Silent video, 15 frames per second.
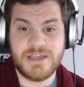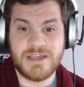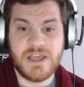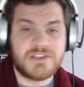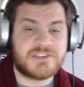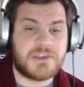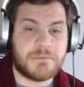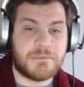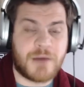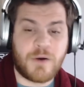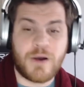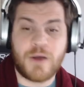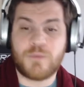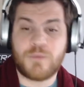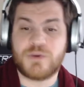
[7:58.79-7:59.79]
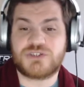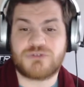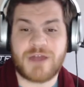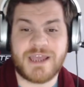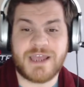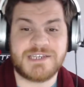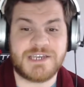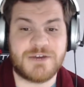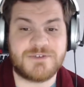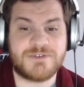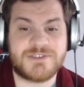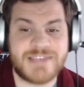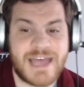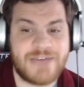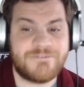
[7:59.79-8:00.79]
Samoa were trying to go
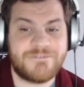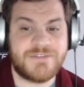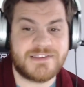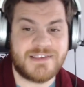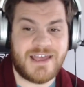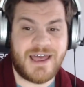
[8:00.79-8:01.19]
set for set and